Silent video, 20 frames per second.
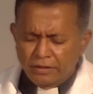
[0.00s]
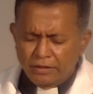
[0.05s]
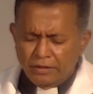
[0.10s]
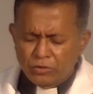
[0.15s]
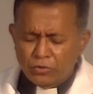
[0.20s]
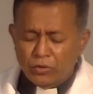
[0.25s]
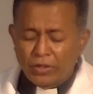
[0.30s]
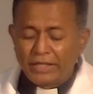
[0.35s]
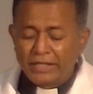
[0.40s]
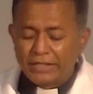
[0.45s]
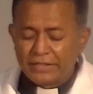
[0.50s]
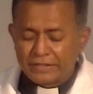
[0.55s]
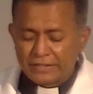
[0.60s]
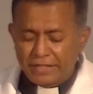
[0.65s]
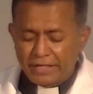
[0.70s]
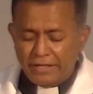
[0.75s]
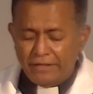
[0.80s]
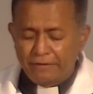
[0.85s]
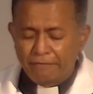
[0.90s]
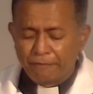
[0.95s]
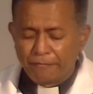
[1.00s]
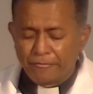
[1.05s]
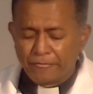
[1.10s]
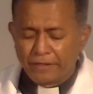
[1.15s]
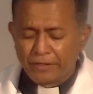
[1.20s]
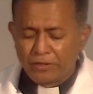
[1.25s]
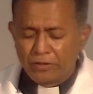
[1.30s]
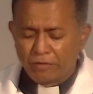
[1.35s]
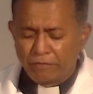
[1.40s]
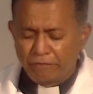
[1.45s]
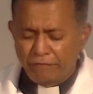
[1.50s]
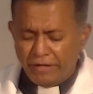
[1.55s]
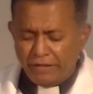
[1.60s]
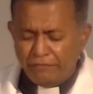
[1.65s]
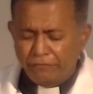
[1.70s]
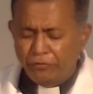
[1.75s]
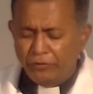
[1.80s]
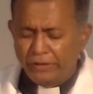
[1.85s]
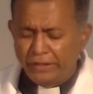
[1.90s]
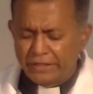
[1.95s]
to understand your
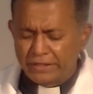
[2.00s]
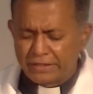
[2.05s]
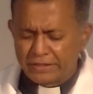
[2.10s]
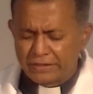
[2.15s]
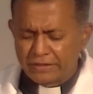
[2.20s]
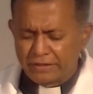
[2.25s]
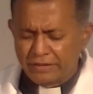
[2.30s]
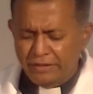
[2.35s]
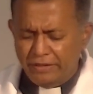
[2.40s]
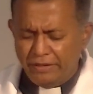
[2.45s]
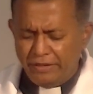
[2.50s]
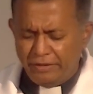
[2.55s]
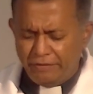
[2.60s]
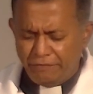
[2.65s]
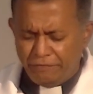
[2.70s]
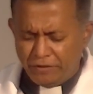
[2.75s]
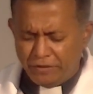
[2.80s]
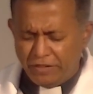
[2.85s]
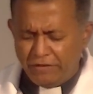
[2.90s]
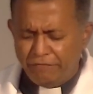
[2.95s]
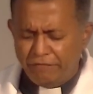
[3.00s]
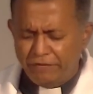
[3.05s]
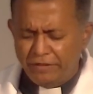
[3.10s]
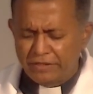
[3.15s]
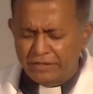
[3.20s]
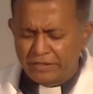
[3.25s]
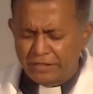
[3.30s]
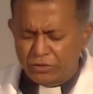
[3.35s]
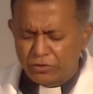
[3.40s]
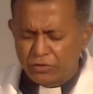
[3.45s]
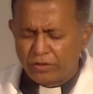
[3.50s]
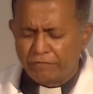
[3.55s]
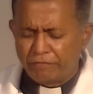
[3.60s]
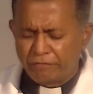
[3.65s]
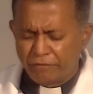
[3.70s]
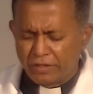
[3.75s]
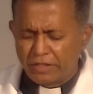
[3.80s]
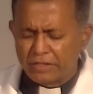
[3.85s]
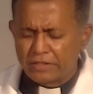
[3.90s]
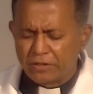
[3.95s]
faithfulness and the forgiveness that you have
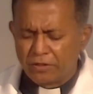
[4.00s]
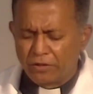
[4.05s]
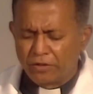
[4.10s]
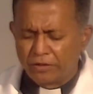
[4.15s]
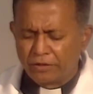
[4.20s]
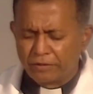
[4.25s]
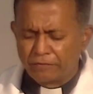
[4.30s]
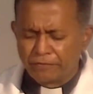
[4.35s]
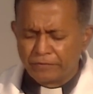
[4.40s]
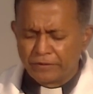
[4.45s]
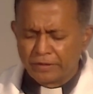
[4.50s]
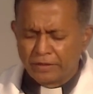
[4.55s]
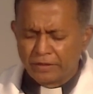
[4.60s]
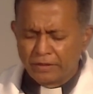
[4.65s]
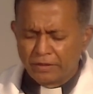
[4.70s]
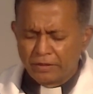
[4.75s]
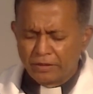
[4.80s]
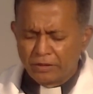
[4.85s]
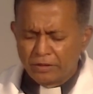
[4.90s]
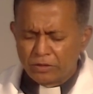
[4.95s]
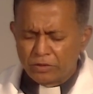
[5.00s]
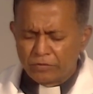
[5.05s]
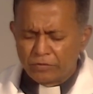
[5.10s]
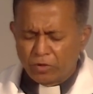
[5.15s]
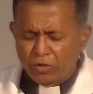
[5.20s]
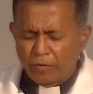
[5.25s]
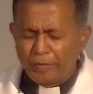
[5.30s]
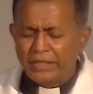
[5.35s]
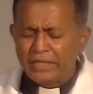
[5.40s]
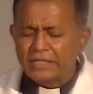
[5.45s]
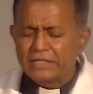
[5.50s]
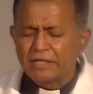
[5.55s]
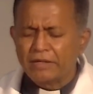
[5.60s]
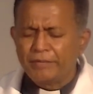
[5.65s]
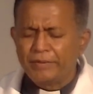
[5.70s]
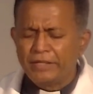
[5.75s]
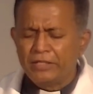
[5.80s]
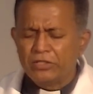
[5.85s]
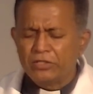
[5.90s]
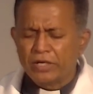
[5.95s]
for us, Lord. So we commit this
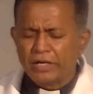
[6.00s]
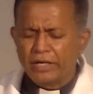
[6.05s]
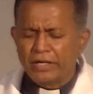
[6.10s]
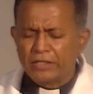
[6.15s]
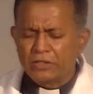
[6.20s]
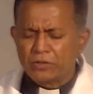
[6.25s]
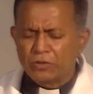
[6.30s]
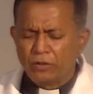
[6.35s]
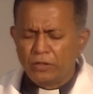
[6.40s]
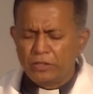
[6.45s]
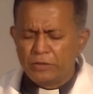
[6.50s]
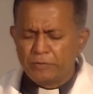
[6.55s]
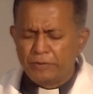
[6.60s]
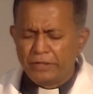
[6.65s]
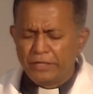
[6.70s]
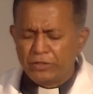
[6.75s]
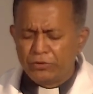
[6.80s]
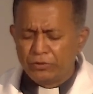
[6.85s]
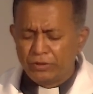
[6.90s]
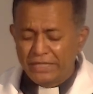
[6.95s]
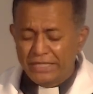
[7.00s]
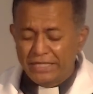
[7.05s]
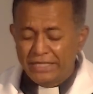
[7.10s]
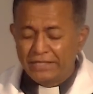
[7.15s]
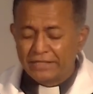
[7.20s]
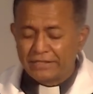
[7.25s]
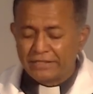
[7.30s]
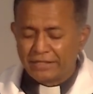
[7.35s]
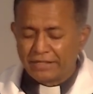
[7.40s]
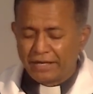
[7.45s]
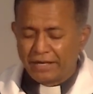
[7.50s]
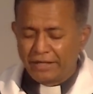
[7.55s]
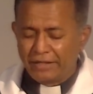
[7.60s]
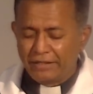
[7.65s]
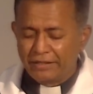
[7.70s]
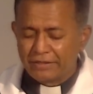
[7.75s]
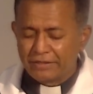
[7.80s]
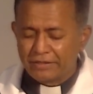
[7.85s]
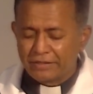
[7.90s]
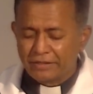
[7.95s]
sermon into your hands. Holy Spirit, you lead us and guide
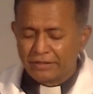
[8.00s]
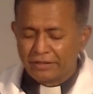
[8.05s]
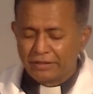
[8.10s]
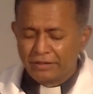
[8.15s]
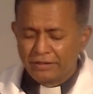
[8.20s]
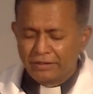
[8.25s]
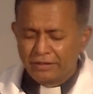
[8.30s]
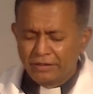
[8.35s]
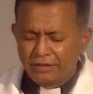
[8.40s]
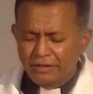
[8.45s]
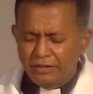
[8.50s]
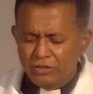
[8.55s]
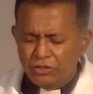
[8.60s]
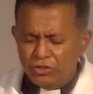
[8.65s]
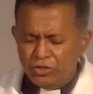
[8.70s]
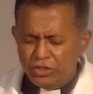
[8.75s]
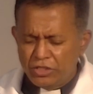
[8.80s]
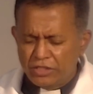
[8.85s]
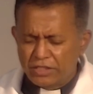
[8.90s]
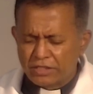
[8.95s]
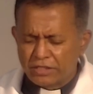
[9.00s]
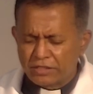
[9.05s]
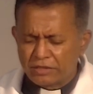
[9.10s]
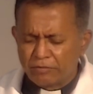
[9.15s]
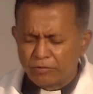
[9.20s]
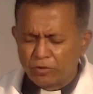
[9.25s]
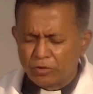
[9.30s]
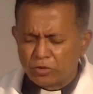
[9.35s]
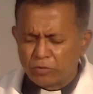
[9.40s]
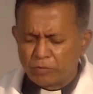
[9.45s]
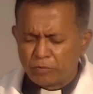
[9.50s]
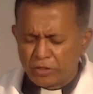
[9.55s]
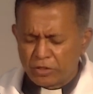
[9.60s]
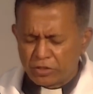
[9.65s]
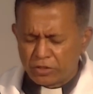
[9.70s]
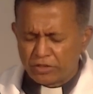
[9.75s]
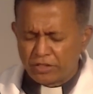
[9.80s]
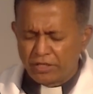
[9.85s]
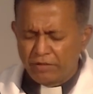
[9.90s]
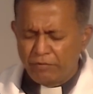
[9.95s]
us. In Jesus' most
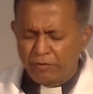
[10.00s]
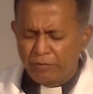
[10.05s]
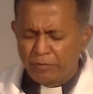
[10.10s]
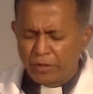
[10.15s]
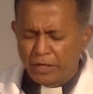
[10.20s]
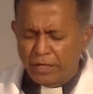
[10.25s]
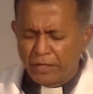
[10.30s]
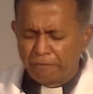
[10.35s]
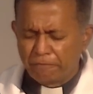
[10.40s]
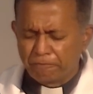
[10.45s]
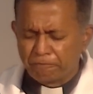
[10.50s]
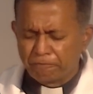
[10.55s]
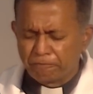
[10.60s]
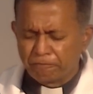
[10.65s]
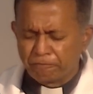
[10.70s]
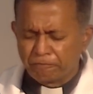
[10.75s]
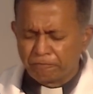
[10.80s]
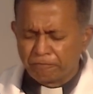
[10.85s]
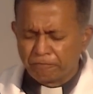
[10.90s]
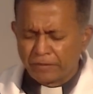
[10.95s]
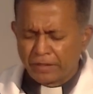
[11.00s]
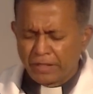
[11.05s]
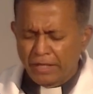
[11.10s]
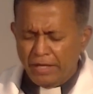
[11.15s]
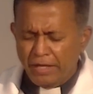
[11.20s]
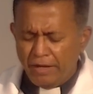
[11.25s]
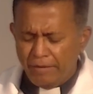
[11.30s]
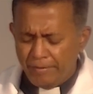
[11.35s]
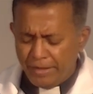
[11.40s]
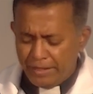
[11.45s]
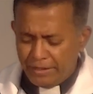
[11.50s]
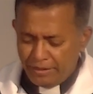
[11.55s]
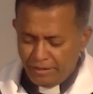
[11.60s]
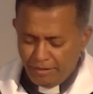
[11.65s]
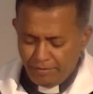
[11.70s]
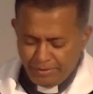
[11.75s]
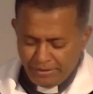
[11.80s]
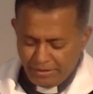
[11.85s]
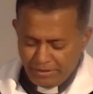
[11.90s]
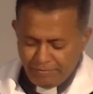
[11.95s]
precious name we pray. Amen.
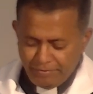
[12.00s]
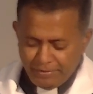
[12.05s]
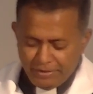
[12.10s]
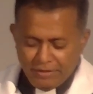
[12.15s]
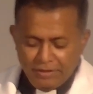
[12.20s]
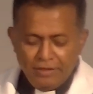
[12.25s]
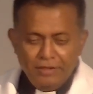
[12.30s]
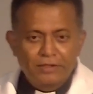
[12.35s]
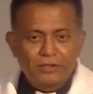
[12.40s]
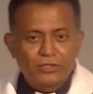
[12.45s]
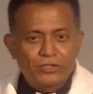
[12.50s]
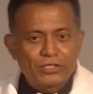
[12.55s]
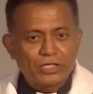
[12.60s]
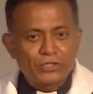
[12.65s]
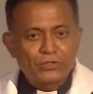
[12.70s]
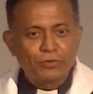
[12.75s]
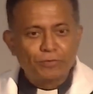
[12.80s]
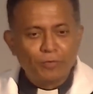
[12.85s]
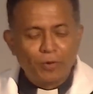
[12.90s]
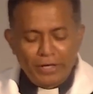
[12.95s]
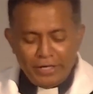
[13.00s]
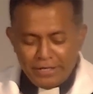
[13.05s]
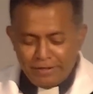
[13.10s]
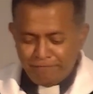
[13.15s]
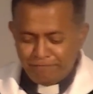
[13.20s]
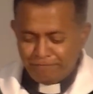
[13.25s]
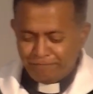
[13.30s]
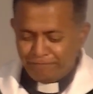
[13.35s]
Amen. So, church, good morning.